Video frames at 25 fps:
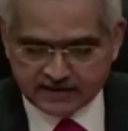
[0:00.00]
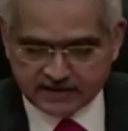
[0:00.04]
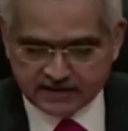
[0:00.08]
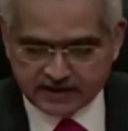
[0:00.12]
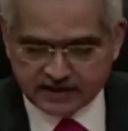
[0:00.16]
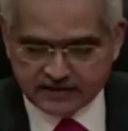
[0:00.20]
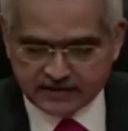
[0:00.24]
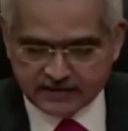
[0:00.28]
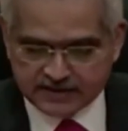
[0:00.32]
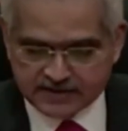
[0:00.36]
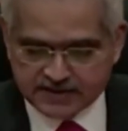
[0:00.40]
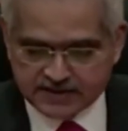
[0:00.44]

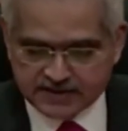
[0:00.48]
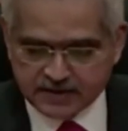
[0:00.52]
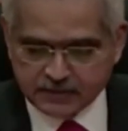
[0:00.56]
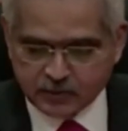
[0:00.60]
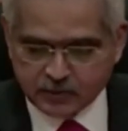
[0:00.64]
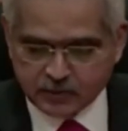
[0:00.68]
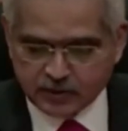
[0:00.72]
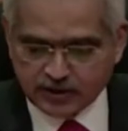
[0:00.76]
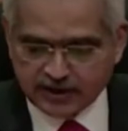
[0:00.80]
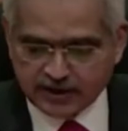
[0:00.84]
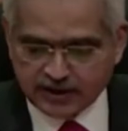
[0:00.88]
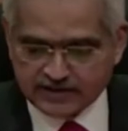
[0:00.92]
The reverse
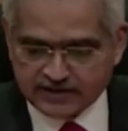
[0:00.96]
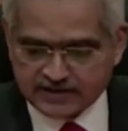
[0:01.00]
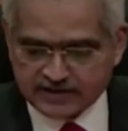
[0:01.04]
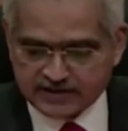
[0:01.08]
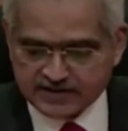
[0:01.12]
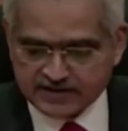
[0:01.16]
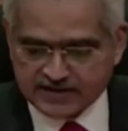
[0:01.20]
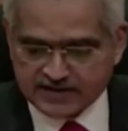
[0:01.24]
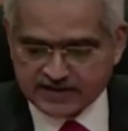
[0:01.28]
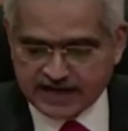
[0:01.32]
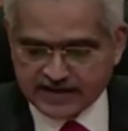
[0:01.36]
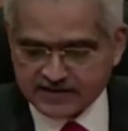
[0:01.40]
repo
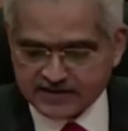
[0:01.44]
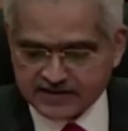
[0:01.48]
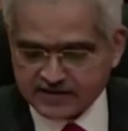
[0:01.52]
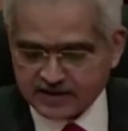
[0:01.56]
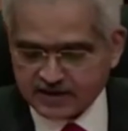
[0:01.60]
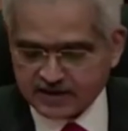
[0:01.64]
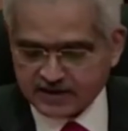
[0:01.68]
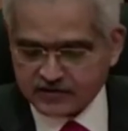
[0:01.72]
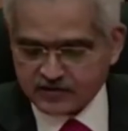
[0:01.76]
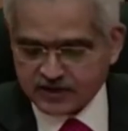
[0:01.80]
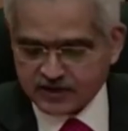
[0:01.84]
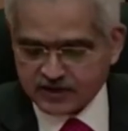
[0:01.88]
rate
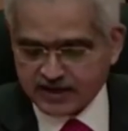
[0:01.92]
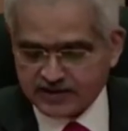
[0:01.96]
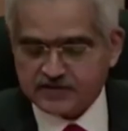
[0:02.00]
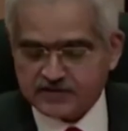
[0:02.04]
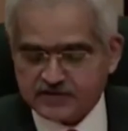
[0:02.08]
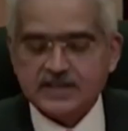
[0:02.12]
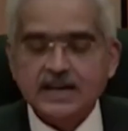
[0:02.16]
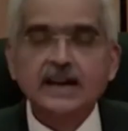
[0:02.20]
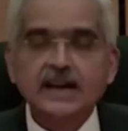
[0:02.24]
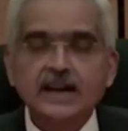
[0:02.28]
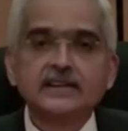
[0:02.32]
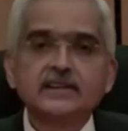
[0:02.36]
stands
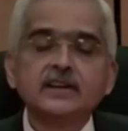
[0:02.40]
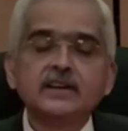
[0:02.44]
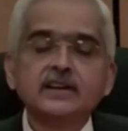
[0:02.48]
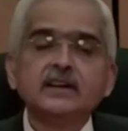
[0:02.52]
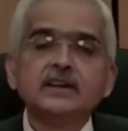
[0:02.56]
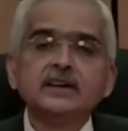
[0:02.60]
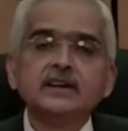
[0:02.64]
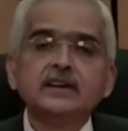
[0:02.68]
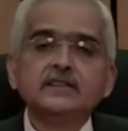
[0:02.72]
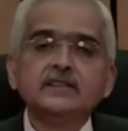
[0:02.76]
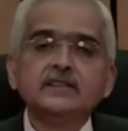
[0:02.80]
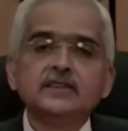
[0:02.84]
unchanged at
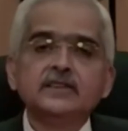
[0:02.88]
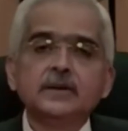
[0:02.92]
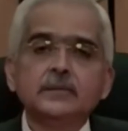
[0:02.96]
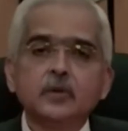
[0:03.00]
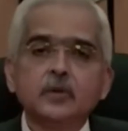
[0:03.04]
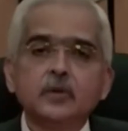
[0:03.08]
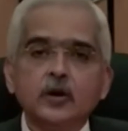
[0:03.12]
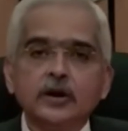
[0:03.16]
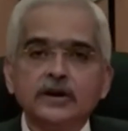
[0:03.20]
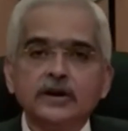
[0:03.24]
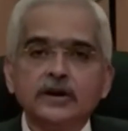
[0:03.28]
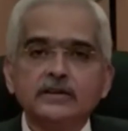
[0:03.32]

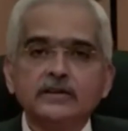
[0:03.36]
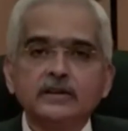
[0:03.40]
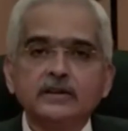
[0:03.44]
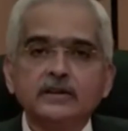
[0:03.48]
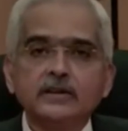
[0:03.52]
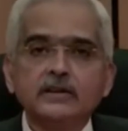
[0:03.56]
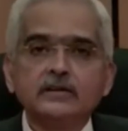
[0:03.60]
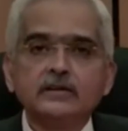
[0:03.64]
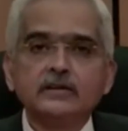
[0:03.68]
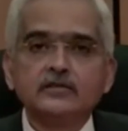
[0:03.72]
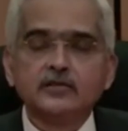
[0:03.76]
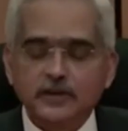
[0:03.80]

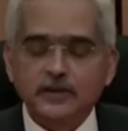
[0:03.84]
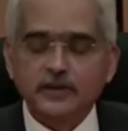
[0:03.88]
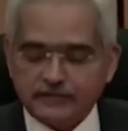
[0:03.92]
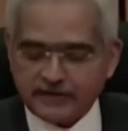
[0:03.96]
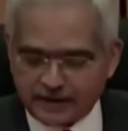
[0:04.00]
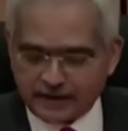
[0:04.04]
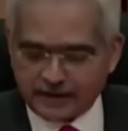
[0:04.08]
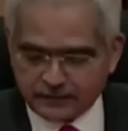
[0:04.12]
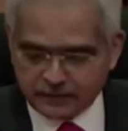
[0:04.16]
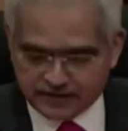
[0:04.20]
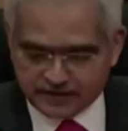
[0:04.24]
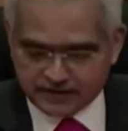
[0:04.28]

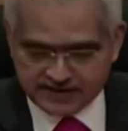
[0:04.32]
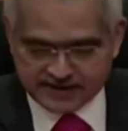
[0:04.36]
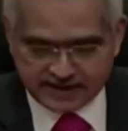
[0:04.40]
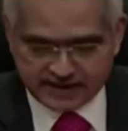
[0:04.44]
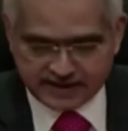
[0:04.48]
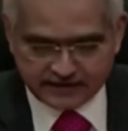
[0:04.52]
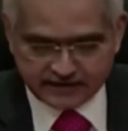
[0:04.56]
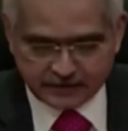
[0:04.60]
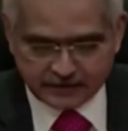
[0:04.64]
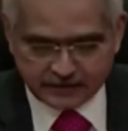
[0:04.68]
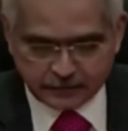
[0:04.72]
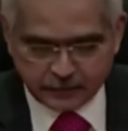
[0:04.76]

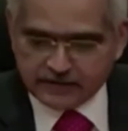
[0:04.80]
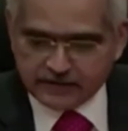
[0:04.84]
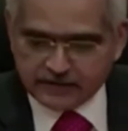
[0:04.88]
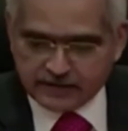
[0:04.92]
3.35%.